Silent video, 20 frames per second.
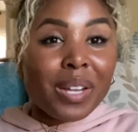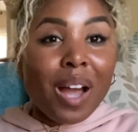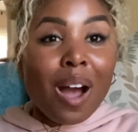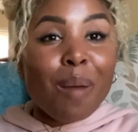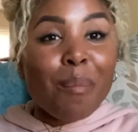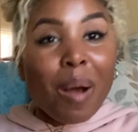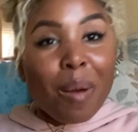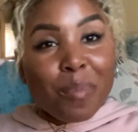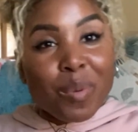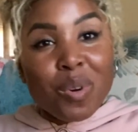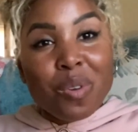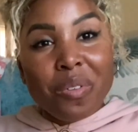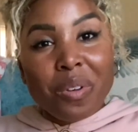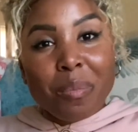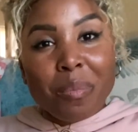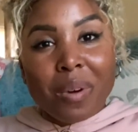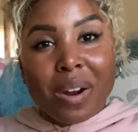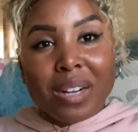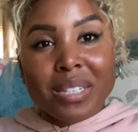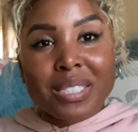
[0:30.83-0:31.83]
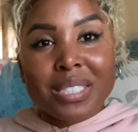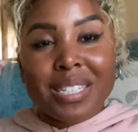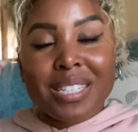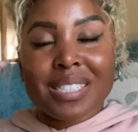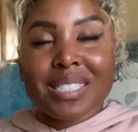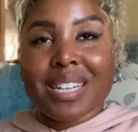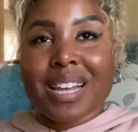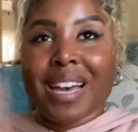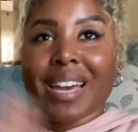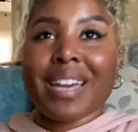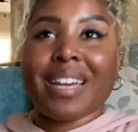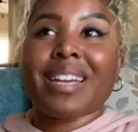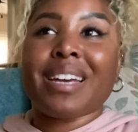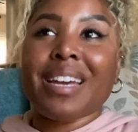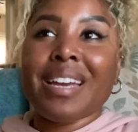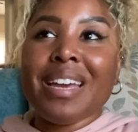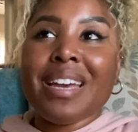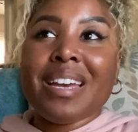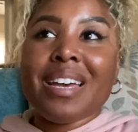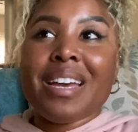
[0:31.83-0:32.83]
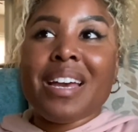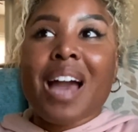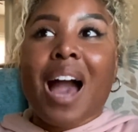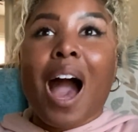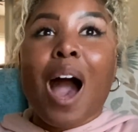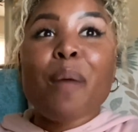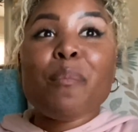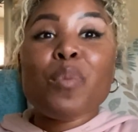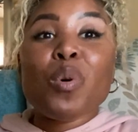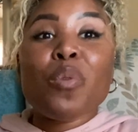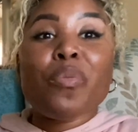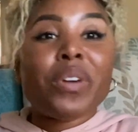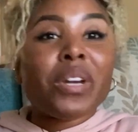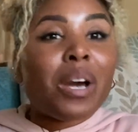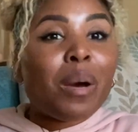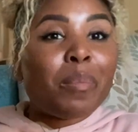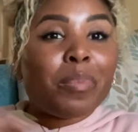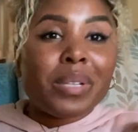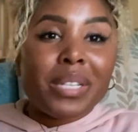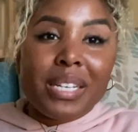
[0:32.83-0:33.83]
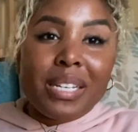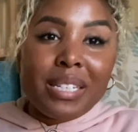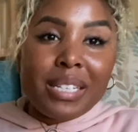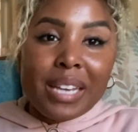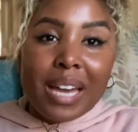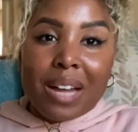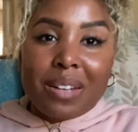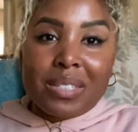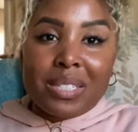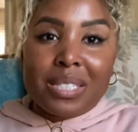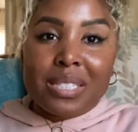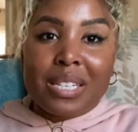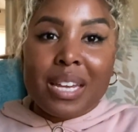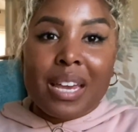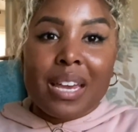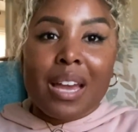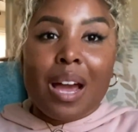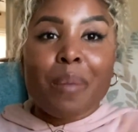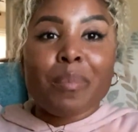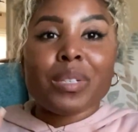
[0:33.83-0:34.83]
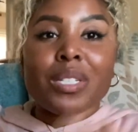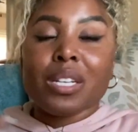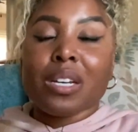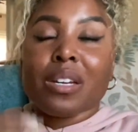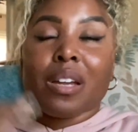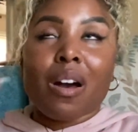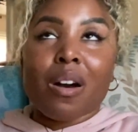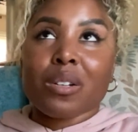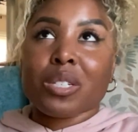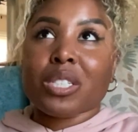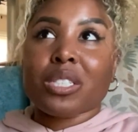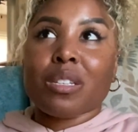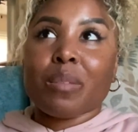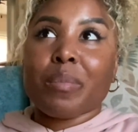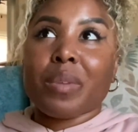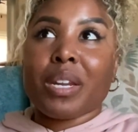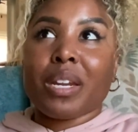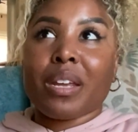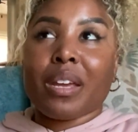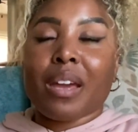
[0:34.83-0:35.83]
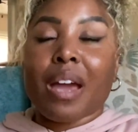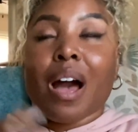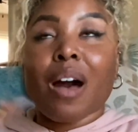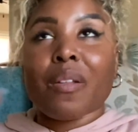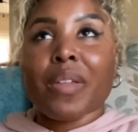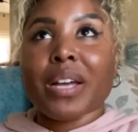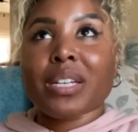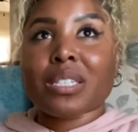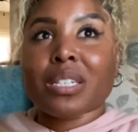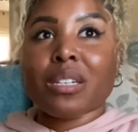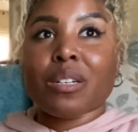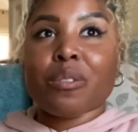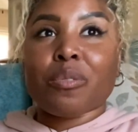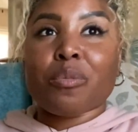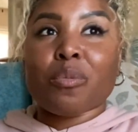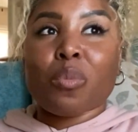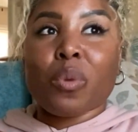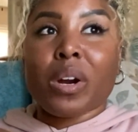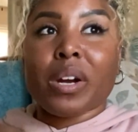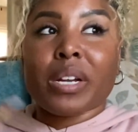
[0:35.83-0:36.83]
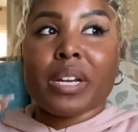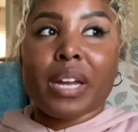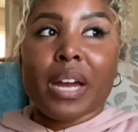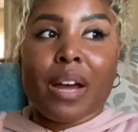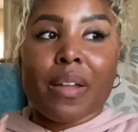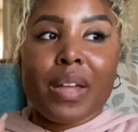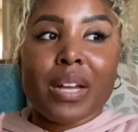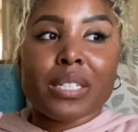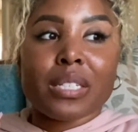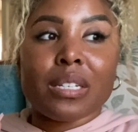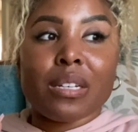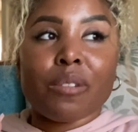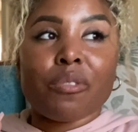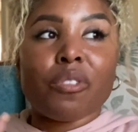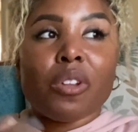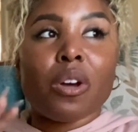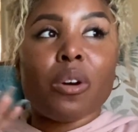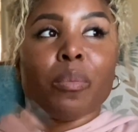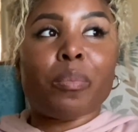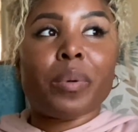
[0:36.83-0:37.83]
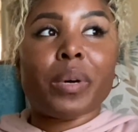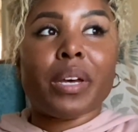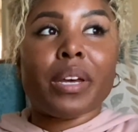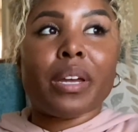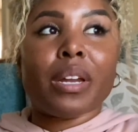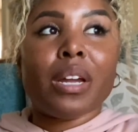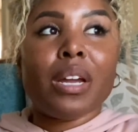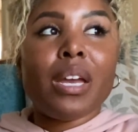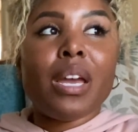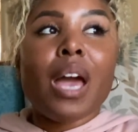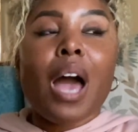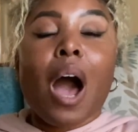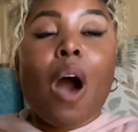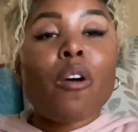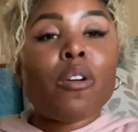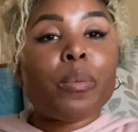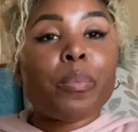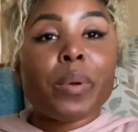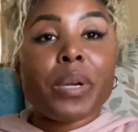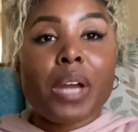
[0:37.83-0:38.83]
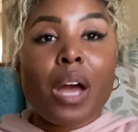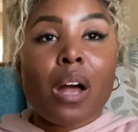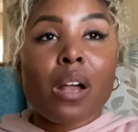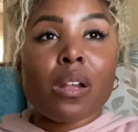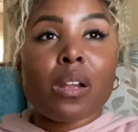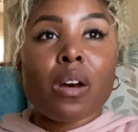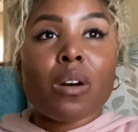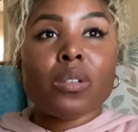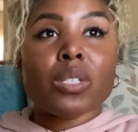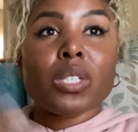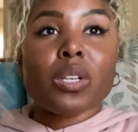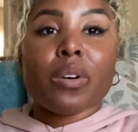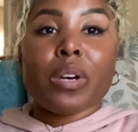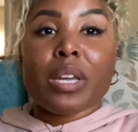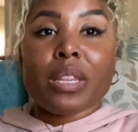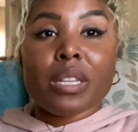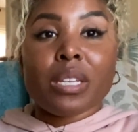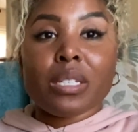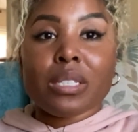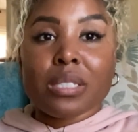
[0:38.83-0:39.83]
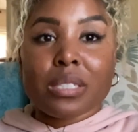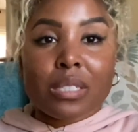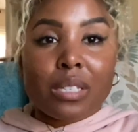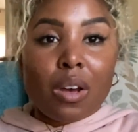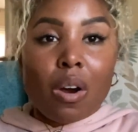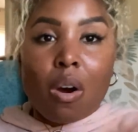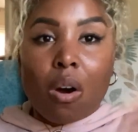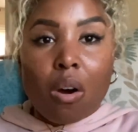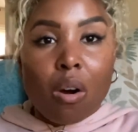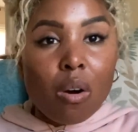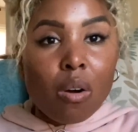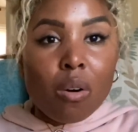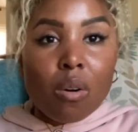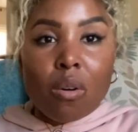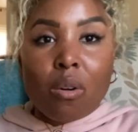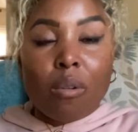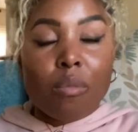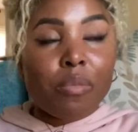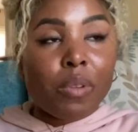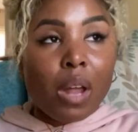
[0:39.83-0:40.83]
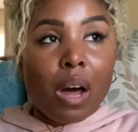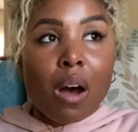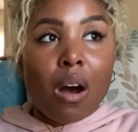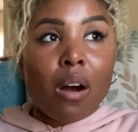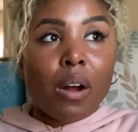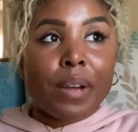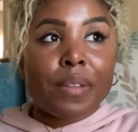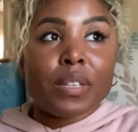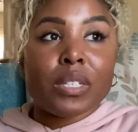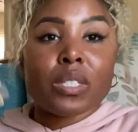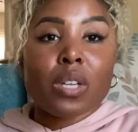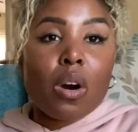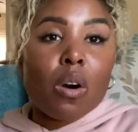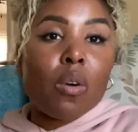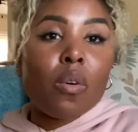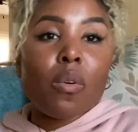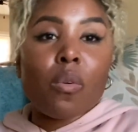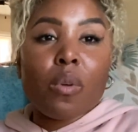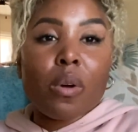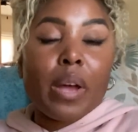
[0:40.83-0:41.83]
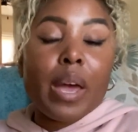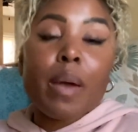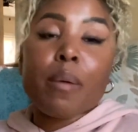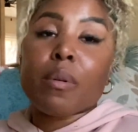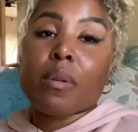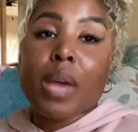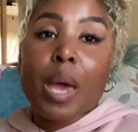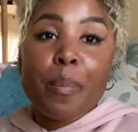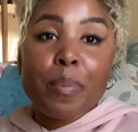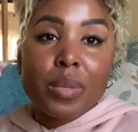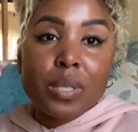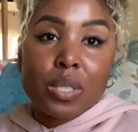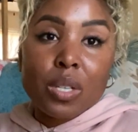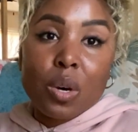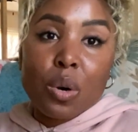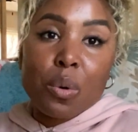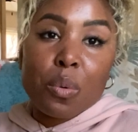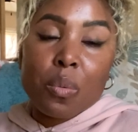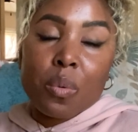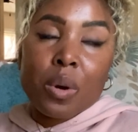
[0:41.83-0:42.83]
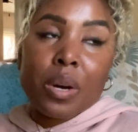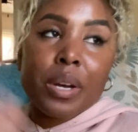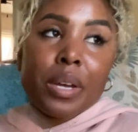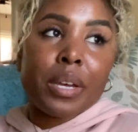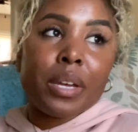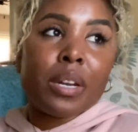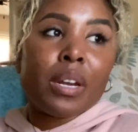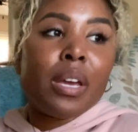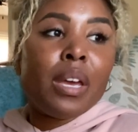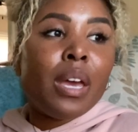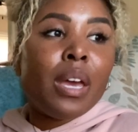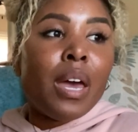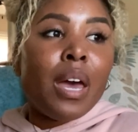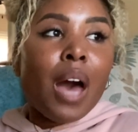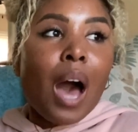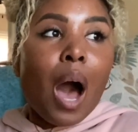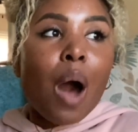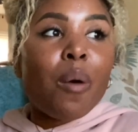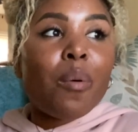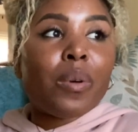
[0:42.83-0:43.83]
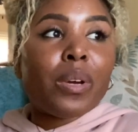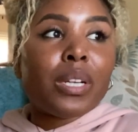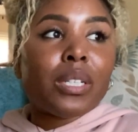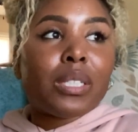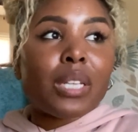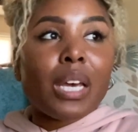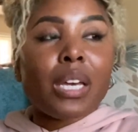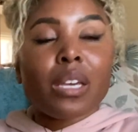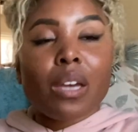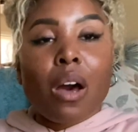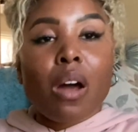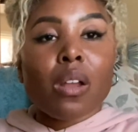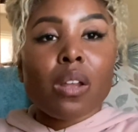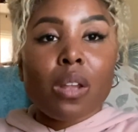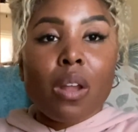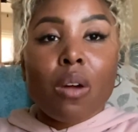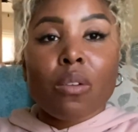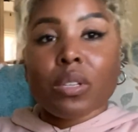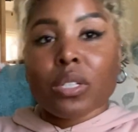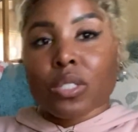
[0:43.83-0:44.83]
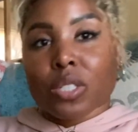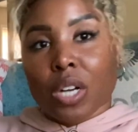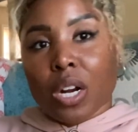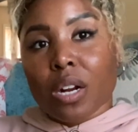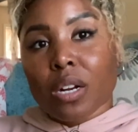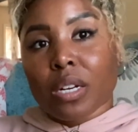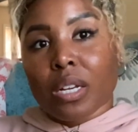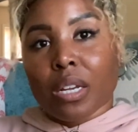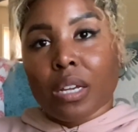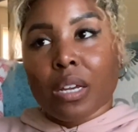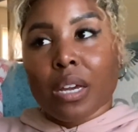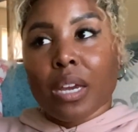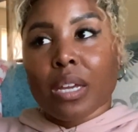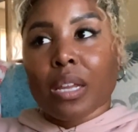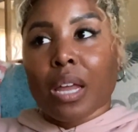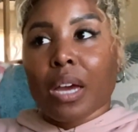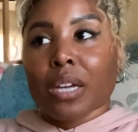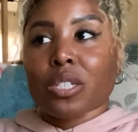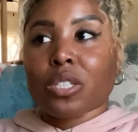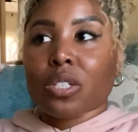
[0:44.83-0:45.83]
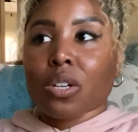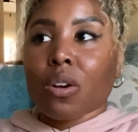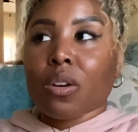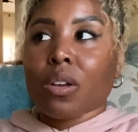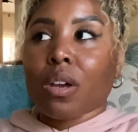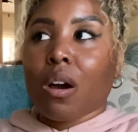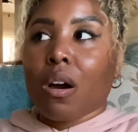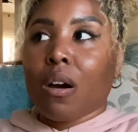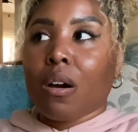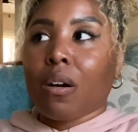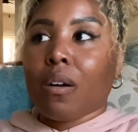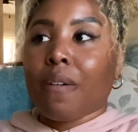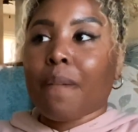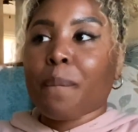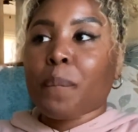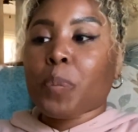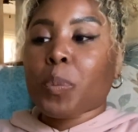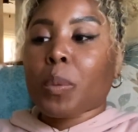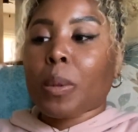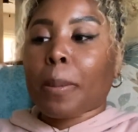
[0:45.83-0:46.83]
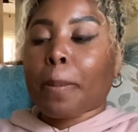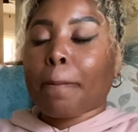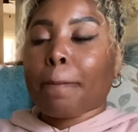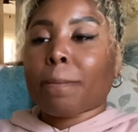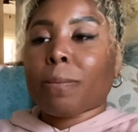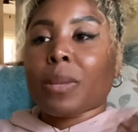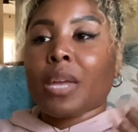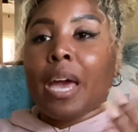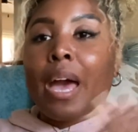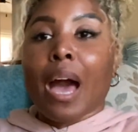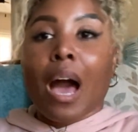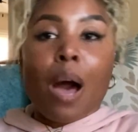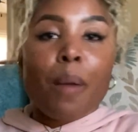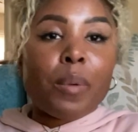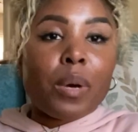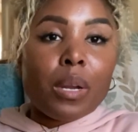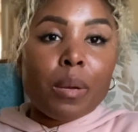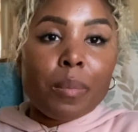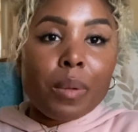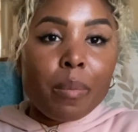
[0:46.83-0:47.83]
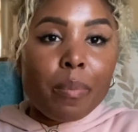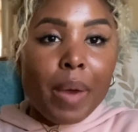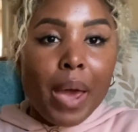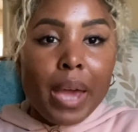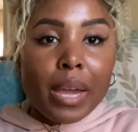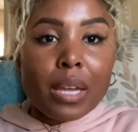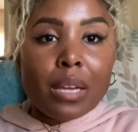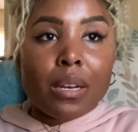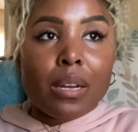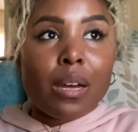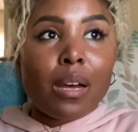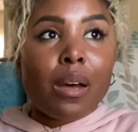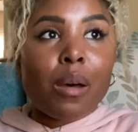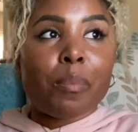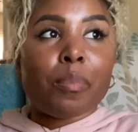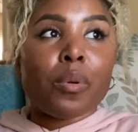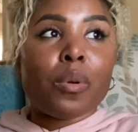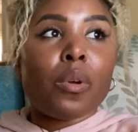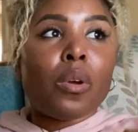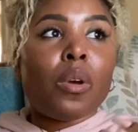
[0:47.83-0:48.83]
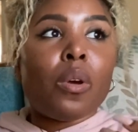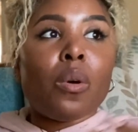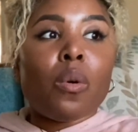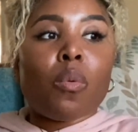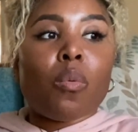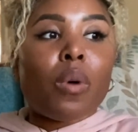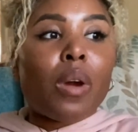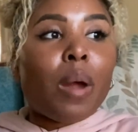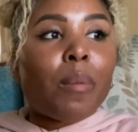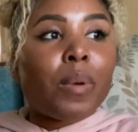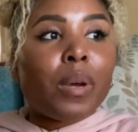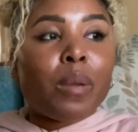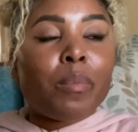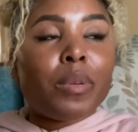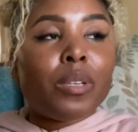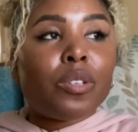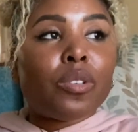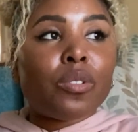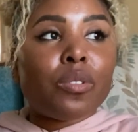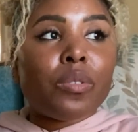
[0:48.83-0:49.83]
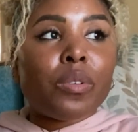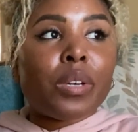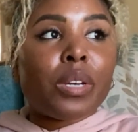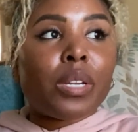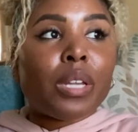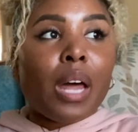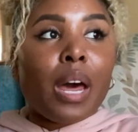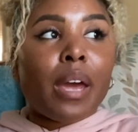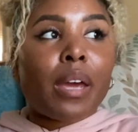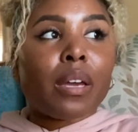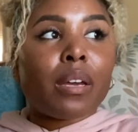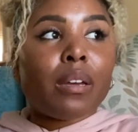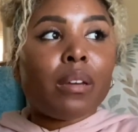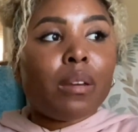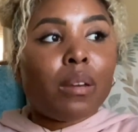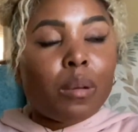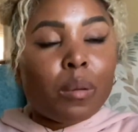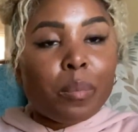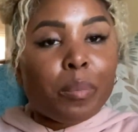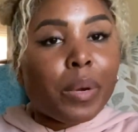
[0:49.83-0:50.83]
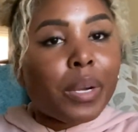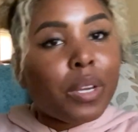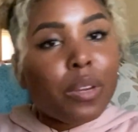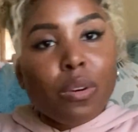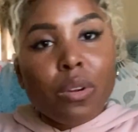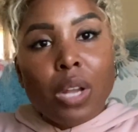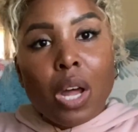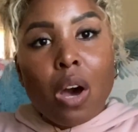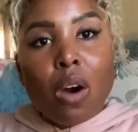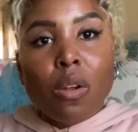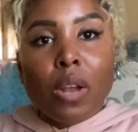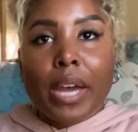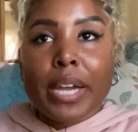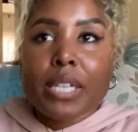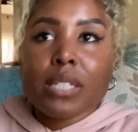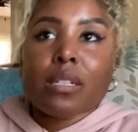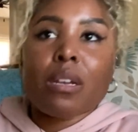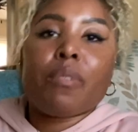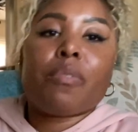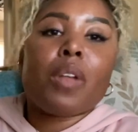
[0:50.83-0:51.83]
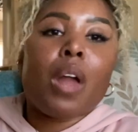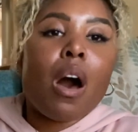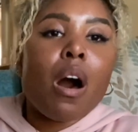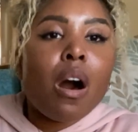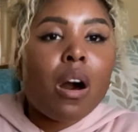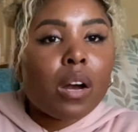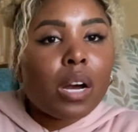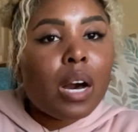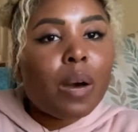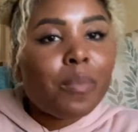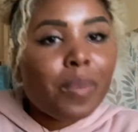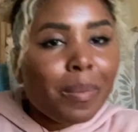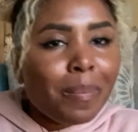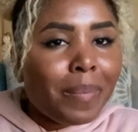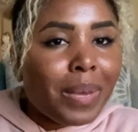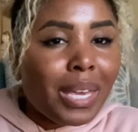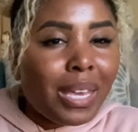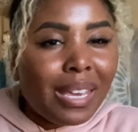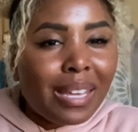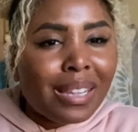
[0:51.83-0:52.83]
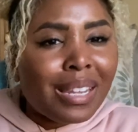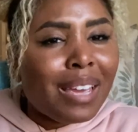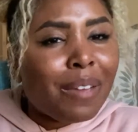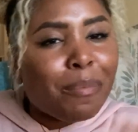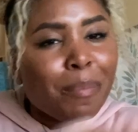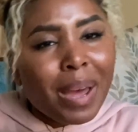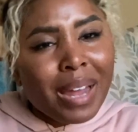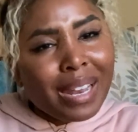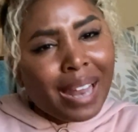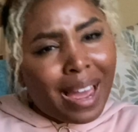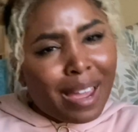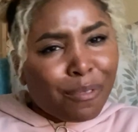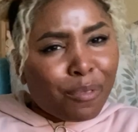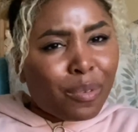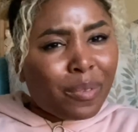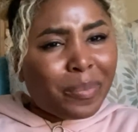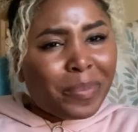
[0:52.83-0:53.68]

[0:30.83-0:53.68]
y'all my moving process. Like, I'm moving completely out the state. I'm gonna tell y'all in just a minute how that's gonna work and how that's gonna flow, but I wanna bring y'all along. So in this whole vlog and this whole episode one, I wanna take y'all along the journey and like show y'all how I'm gonna be packing up, what I'm gonna be doing, like bring you along, like it's a vlog, come with me, live my life with